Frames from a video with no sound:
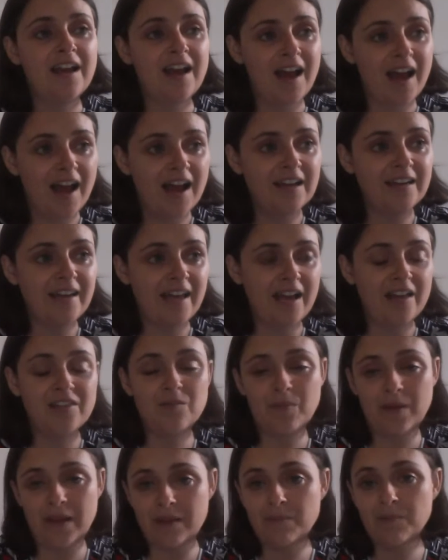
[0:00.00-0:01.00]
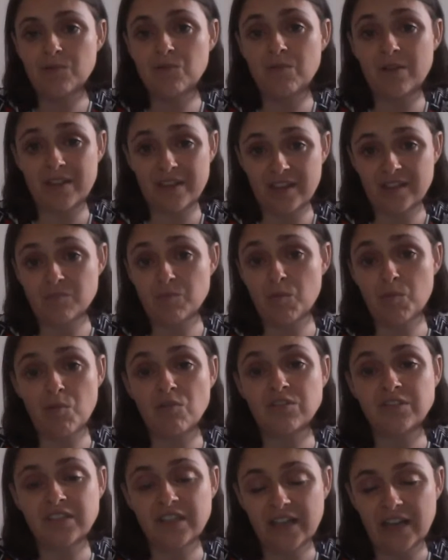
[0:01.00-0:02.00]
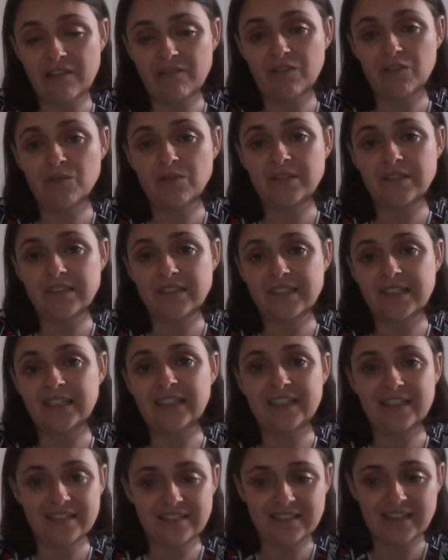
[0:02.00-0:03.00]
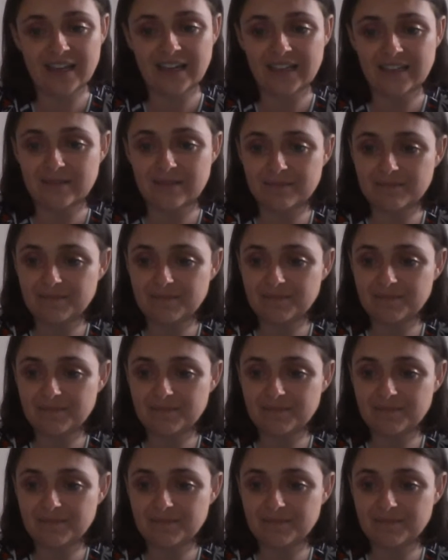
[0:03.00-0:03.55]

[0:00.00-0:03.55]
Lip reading: are now the people with disproportionate influence still in the Senate.